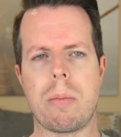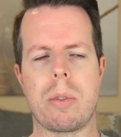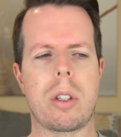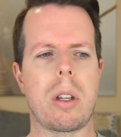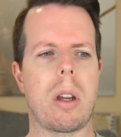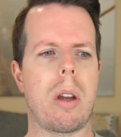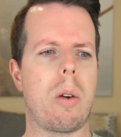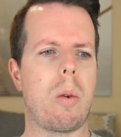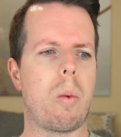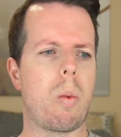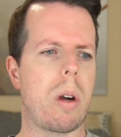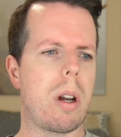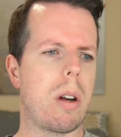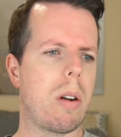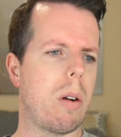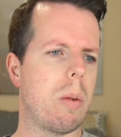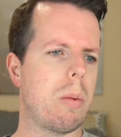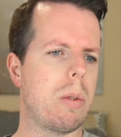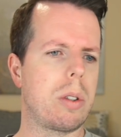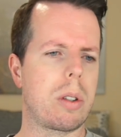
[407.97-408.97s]
So when
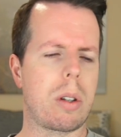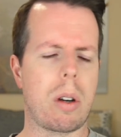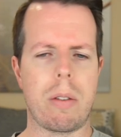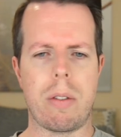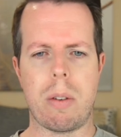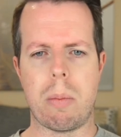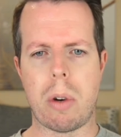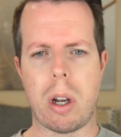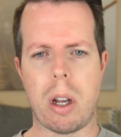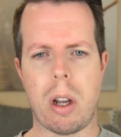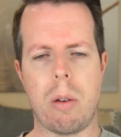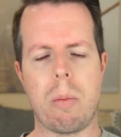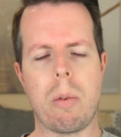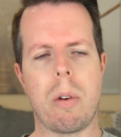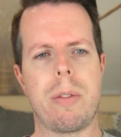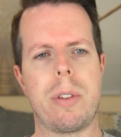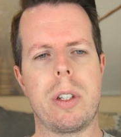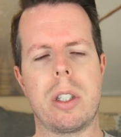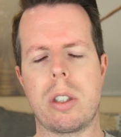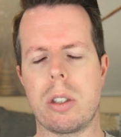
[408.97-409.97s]
I was kind of in my home
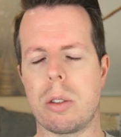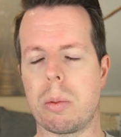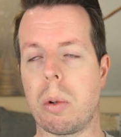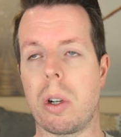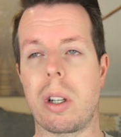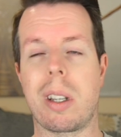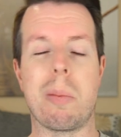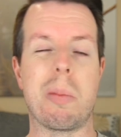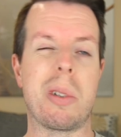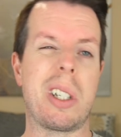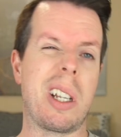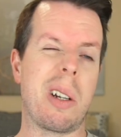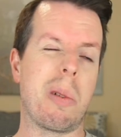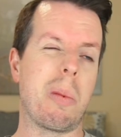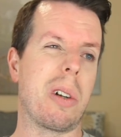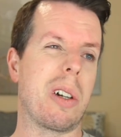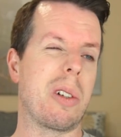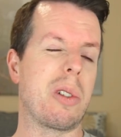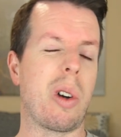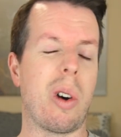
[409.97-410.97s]
office and was working, particularly
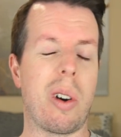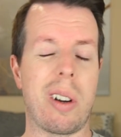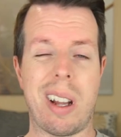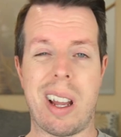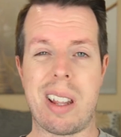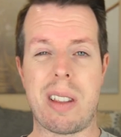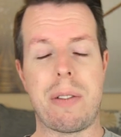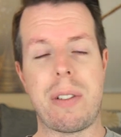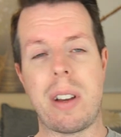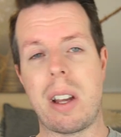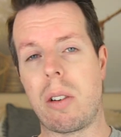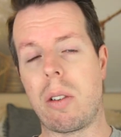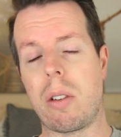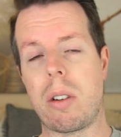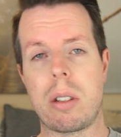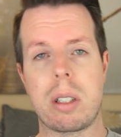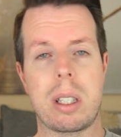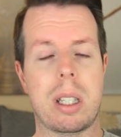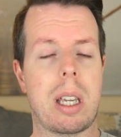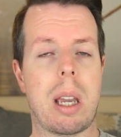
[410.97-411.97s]
when it's hot and I had the fan on,
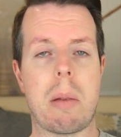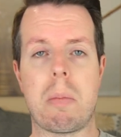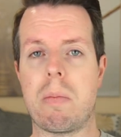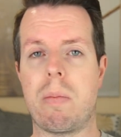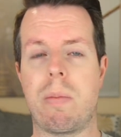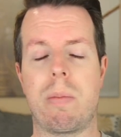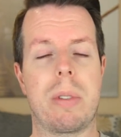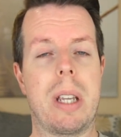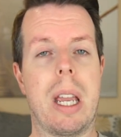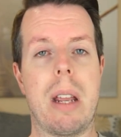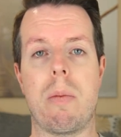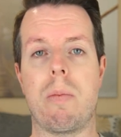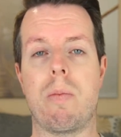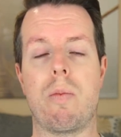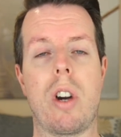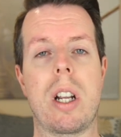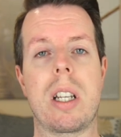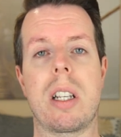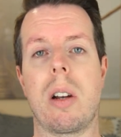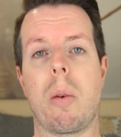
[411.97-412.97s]
I kept getting
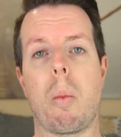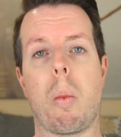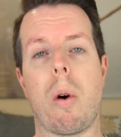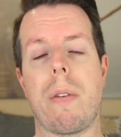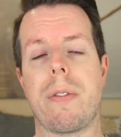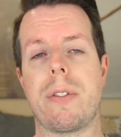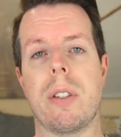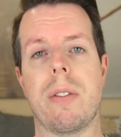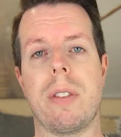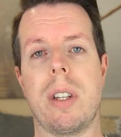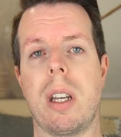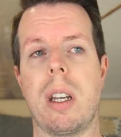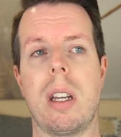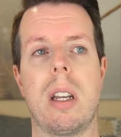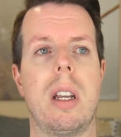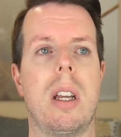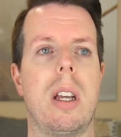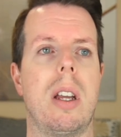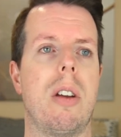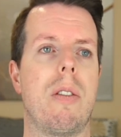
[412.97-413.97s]
regular wafts of it
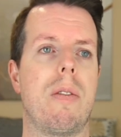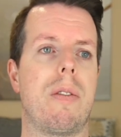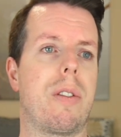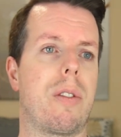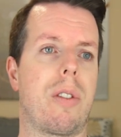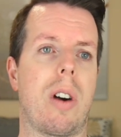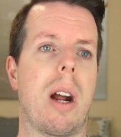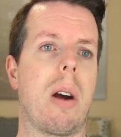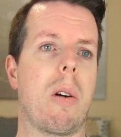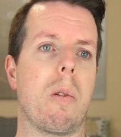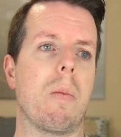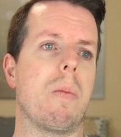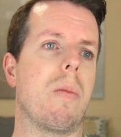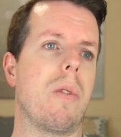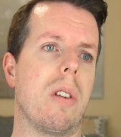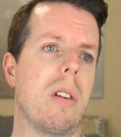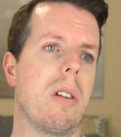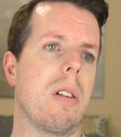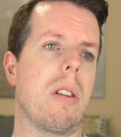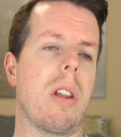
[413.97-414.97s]
throughout
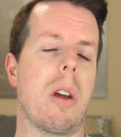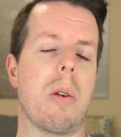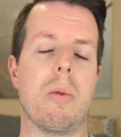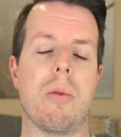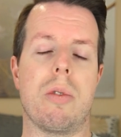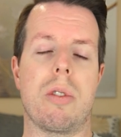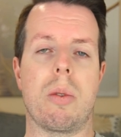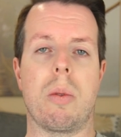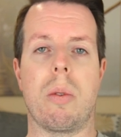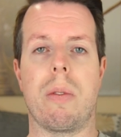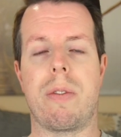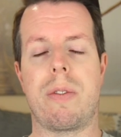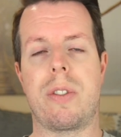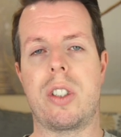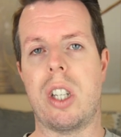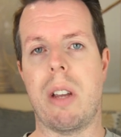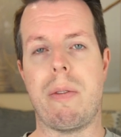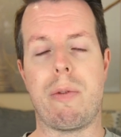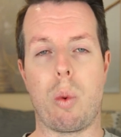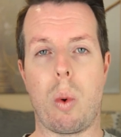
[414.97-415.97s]
those sort of
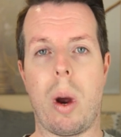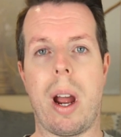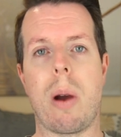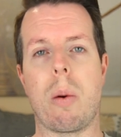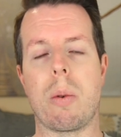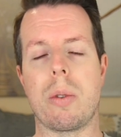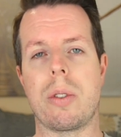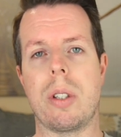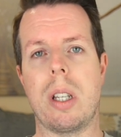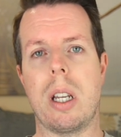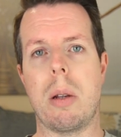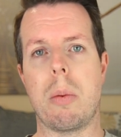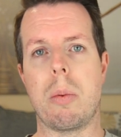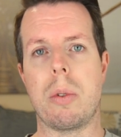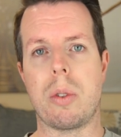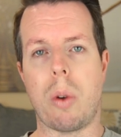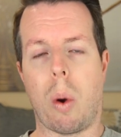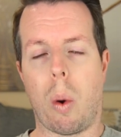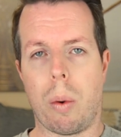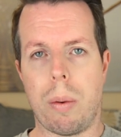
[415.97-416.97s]
several hours that it
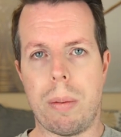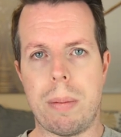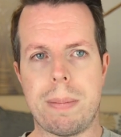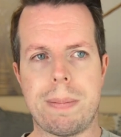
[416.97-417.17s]
was on.